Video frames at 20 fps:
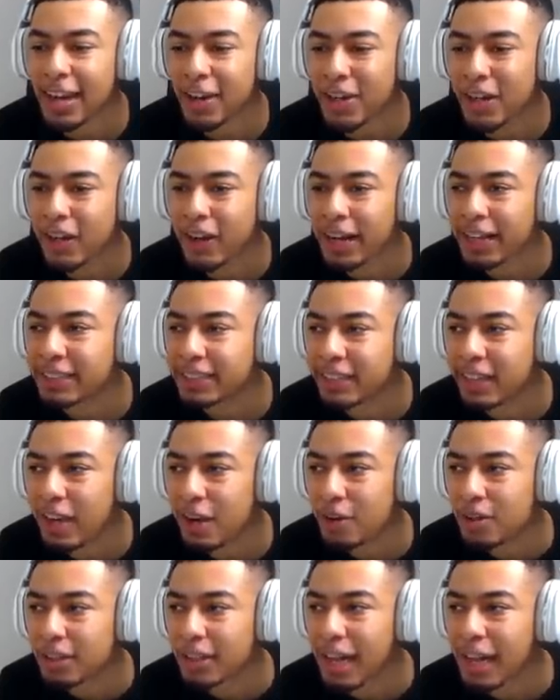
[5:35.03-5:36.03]
that crazy
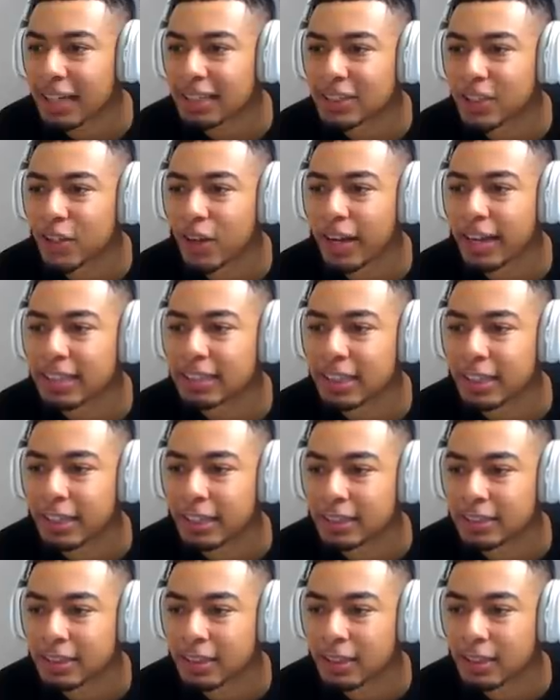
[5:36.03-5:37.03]
though? That's
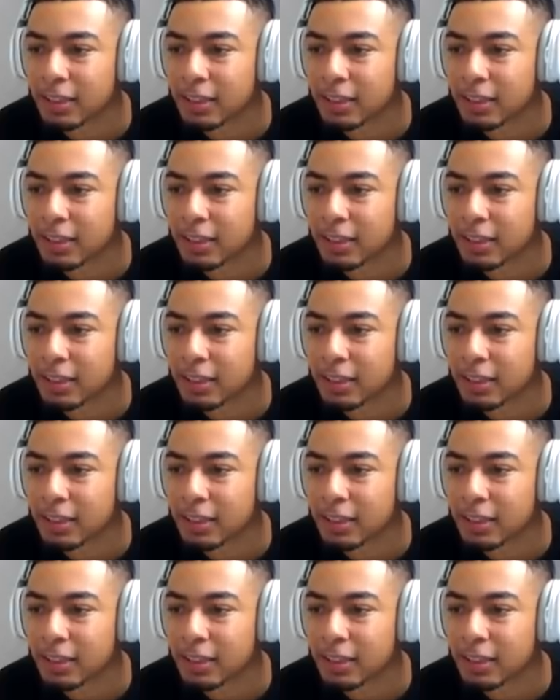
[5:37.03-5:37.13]
craziness.